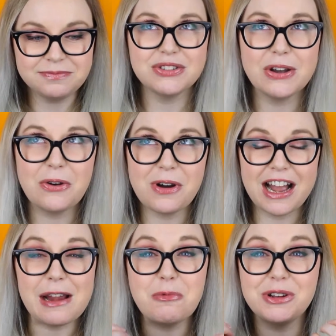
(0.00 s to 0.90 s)
So
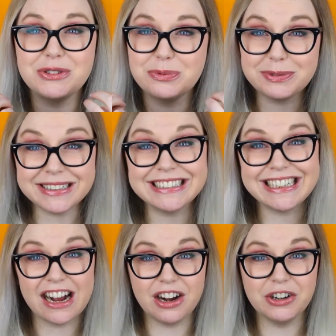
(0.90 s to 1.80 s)
I was
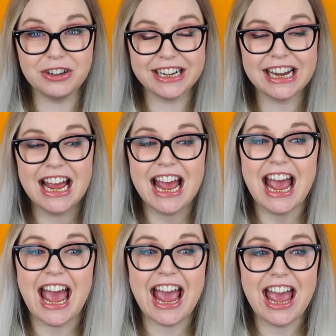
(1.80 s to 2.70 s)
really hungry
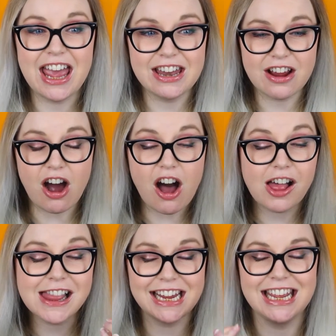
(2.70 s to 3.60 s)
and
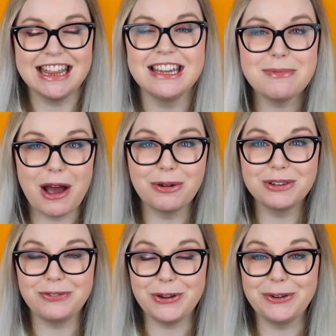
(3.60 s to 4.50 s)
all I could think about
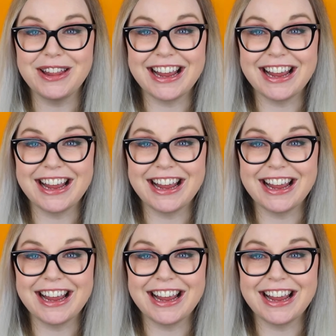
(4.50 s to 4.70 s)
was food.